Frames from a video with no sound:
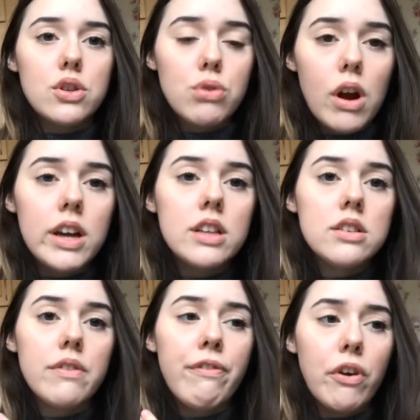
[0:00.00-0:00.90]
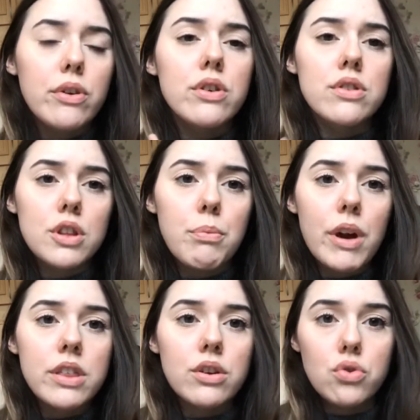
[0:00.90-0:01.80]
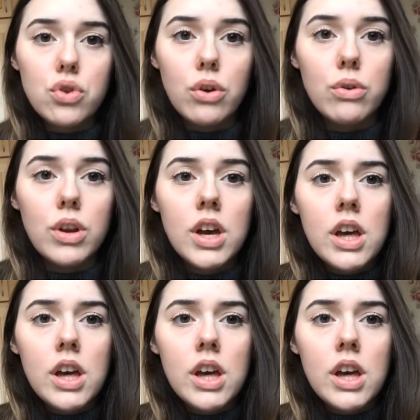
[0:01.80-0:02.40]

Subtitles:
trying to focus on the breath control